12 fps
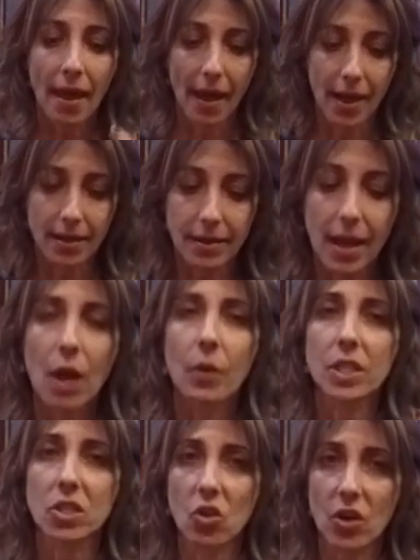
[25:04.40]
and now
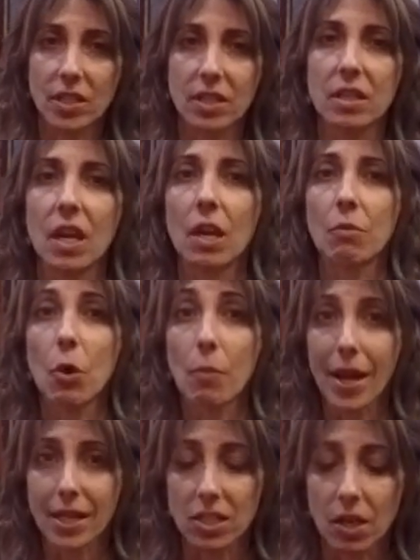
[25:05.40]
it's starting to gain
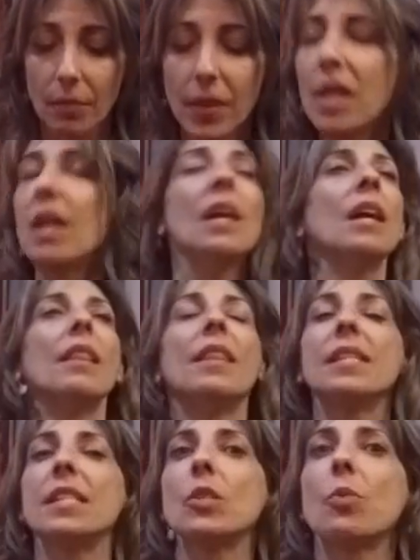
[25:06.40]
momentum.
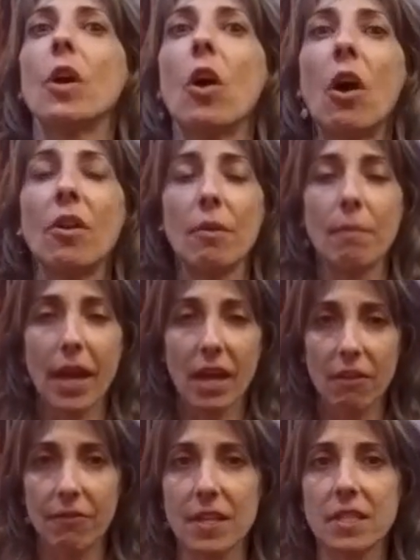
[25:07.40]
This is what all the
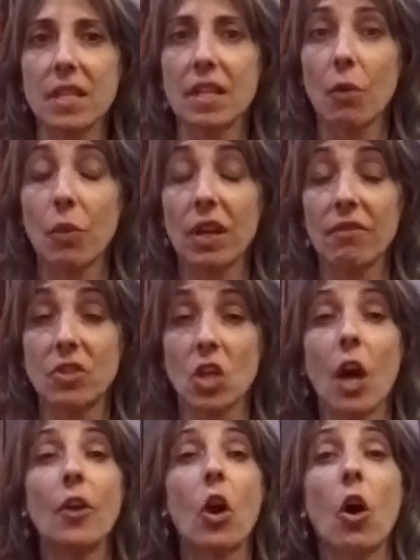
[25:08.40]
manifesting that we have
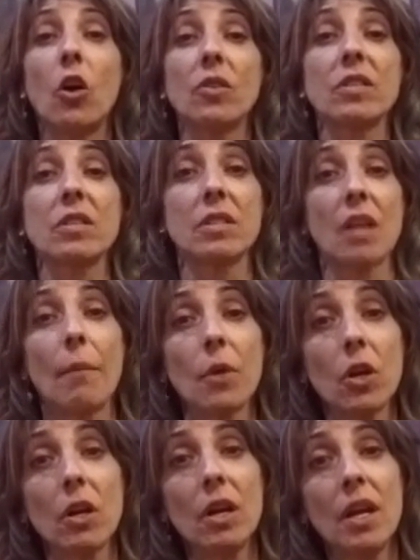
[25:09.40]
done all
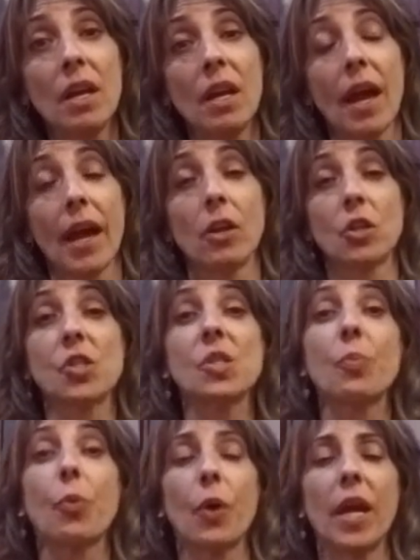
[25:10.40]
summer and
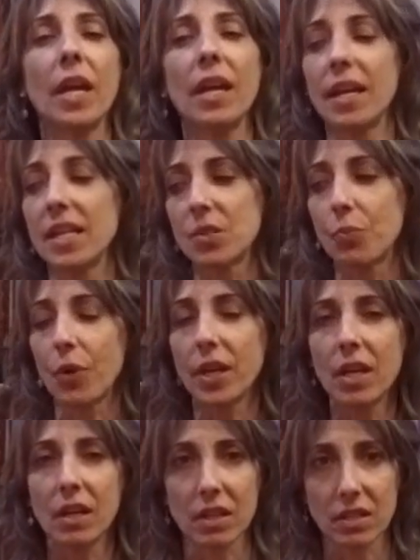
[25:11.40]
spring is
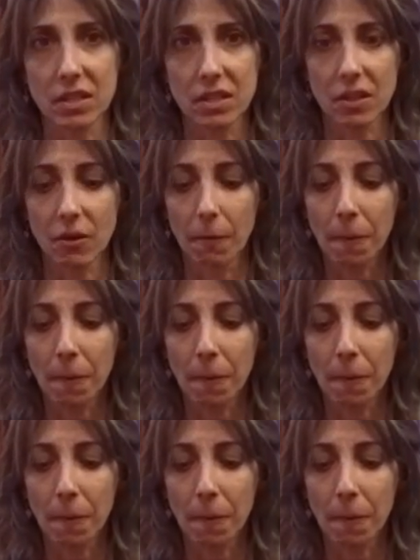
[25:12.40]
bringing us to.